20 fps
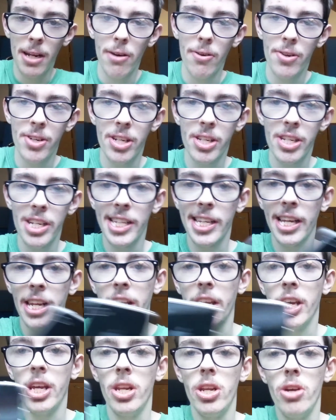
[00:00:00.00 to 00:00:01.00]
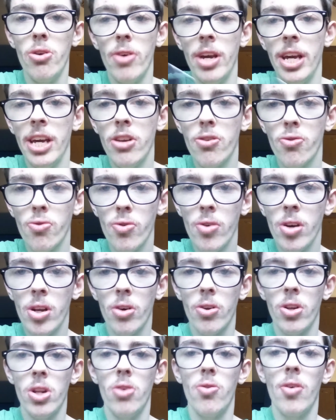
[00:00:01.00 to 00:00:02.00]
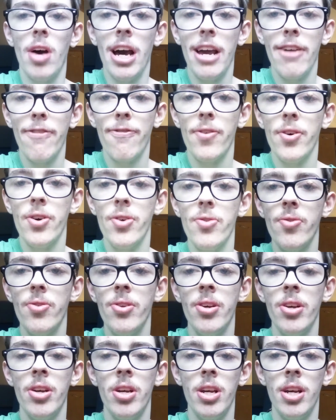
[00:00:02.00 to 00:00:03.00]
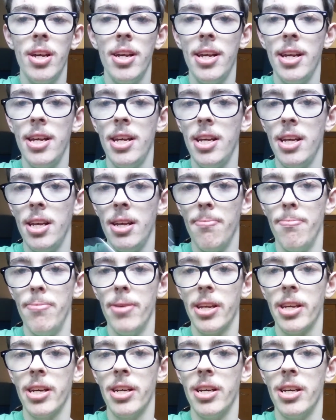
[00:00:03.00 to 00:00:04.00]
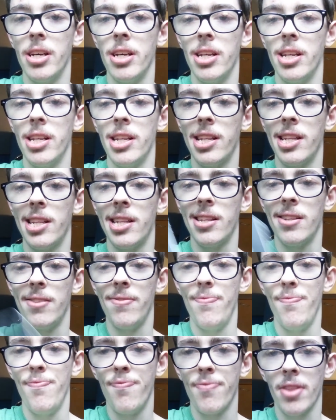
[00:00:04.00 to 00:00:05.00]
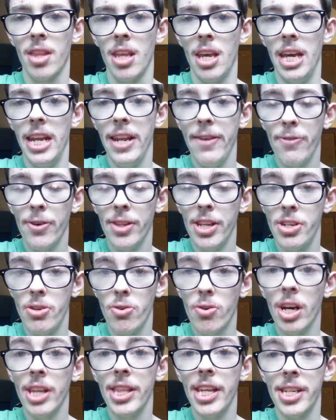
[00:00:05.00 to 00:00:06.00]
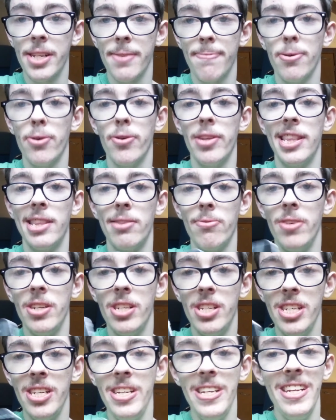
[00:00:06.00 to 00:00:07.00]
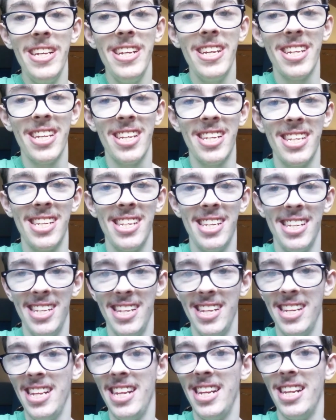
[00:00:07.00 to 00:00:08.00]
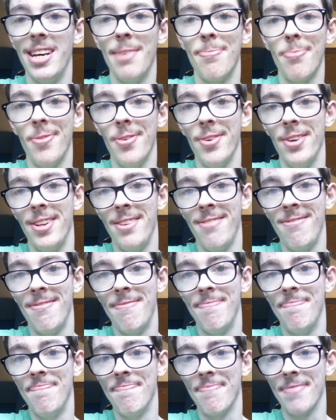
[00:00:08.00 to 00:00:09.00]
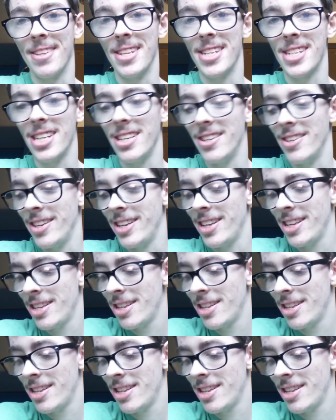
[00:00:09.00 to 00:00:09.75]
I would suggest getting a new Android or new iPhone because any phone that you got that supports 3G, you need to upgrade. I'm sorry.